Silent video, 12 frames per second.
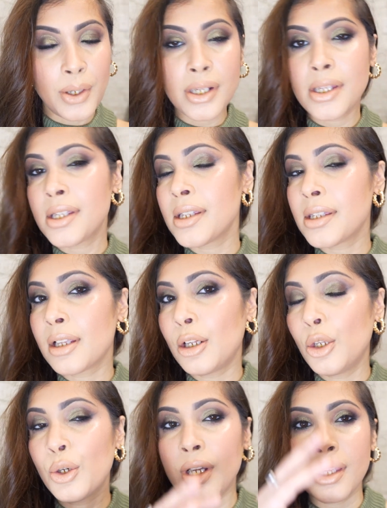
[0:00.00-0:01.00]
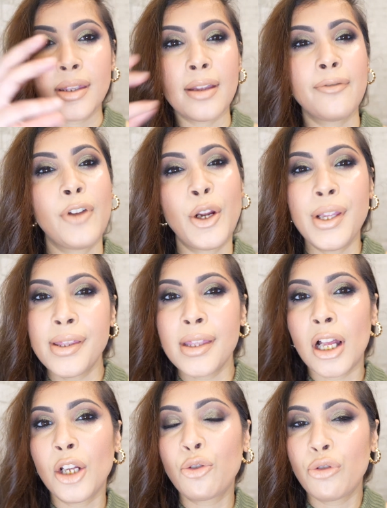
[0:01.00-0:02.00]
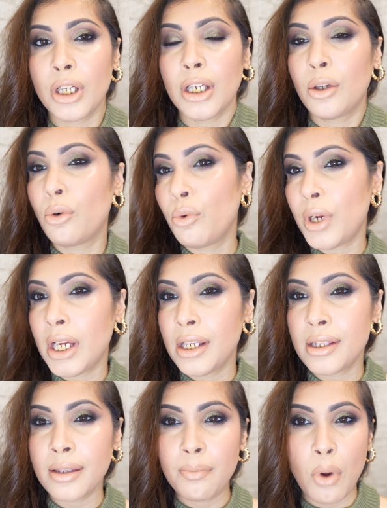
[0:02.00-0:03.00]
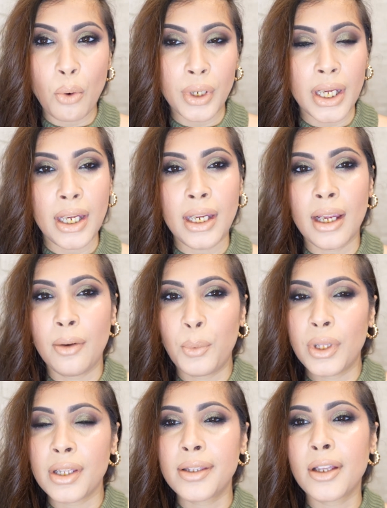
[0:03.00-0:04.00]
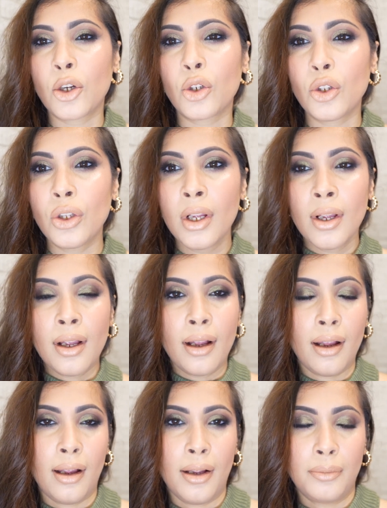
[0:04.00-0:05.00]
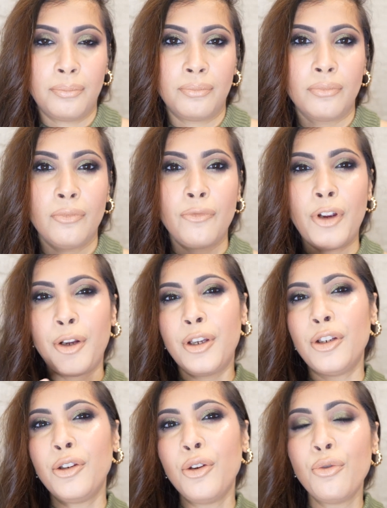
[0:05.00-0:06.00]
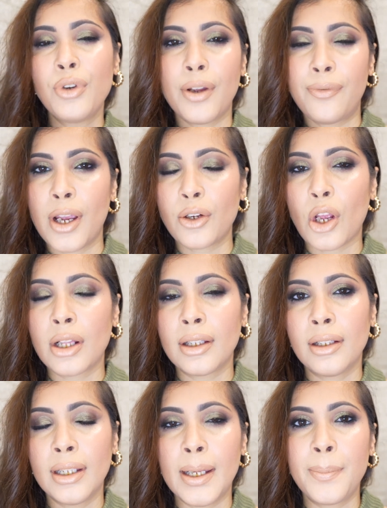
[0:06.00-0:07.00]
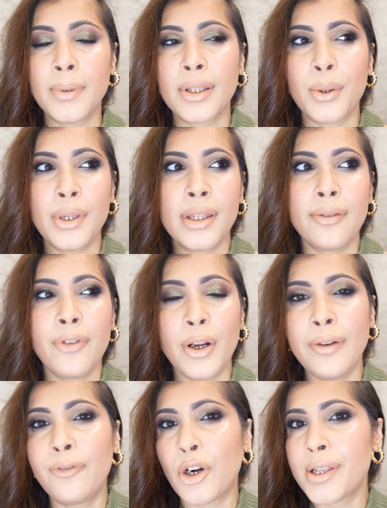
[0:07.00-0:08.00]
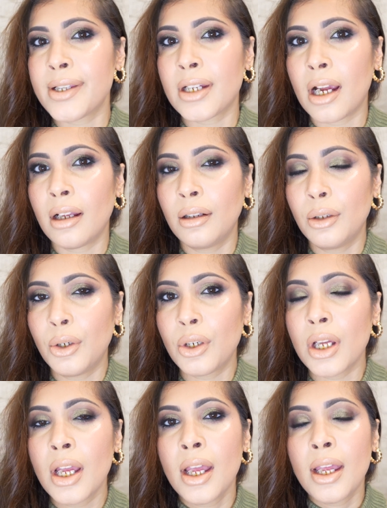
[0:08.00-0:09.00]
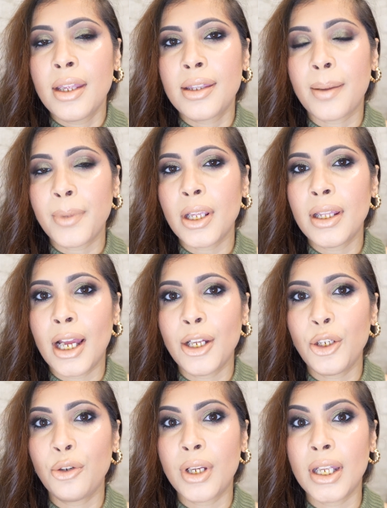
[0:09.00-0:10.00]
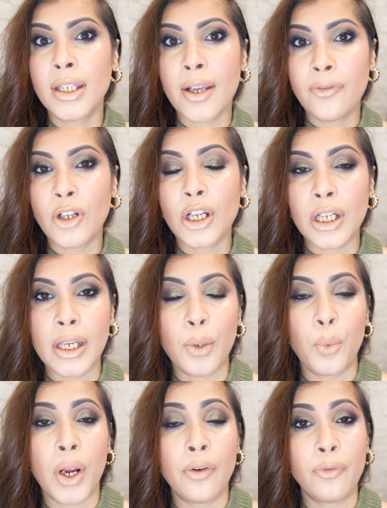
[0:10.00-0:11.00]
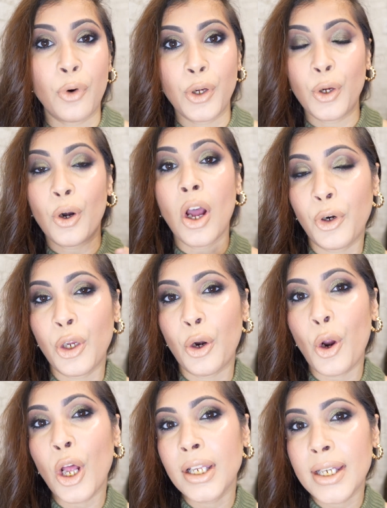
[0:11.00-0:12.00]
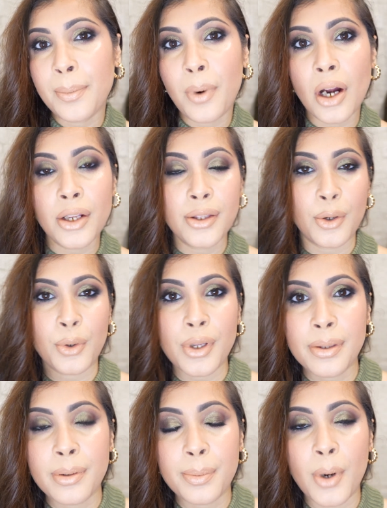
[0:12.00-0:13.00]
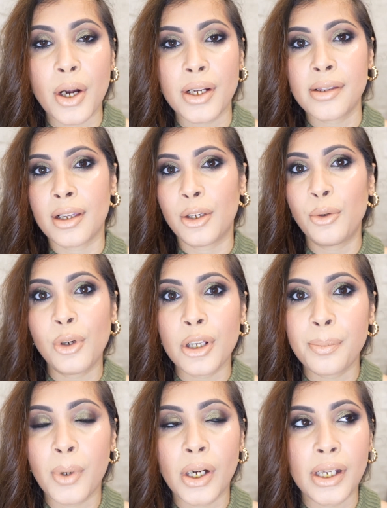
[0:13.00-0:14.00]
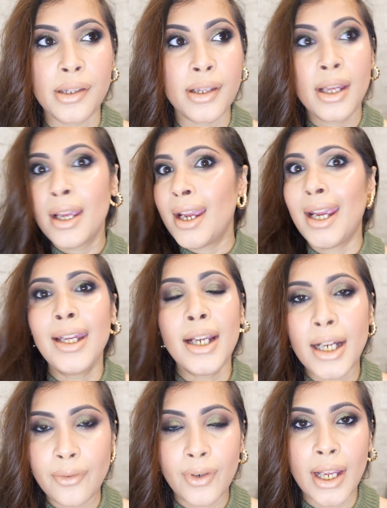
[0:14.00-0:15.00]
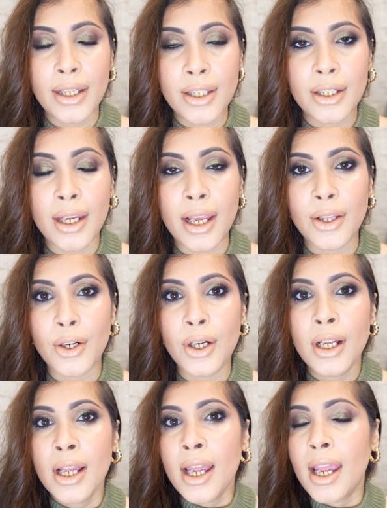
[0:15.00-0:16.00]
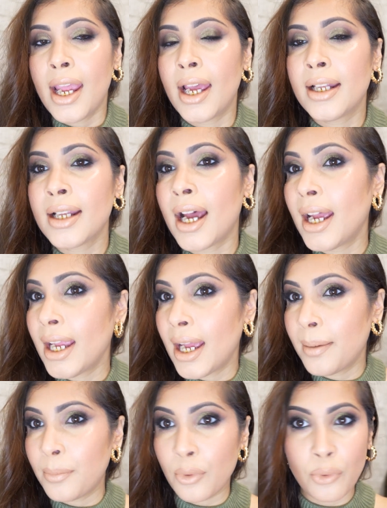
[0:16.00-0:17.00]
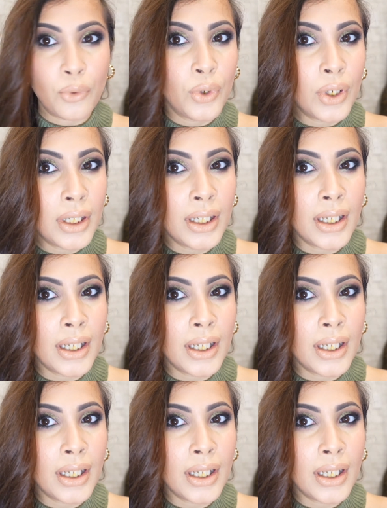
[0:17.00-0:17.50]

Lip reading: it. This is the look. It's a very sultry green smoky with a subtle very nude effect on the lip. So it's a very versatile look, something that you can definitely wear for your holiday parties, your Christmas parties and New Year's parties, any kind of get together. And I am really